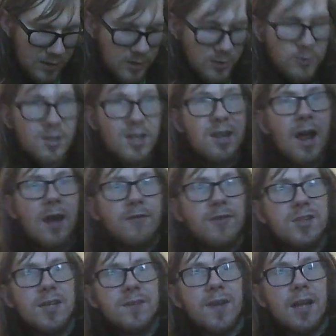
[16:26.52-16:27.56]
then there's
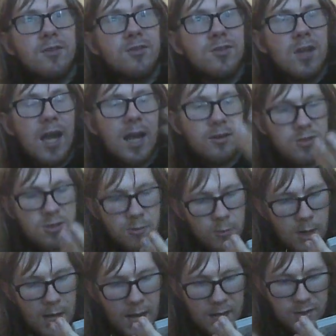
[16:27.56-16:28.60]
Clavis of
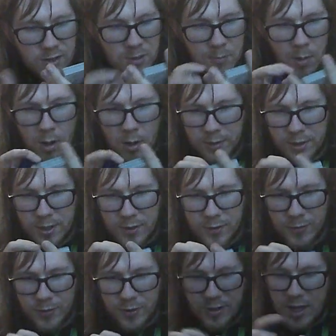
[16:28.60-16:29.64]
Angewomon,
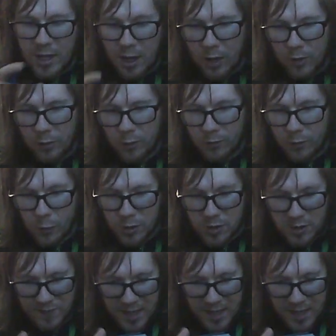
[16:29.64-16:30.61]
the other version of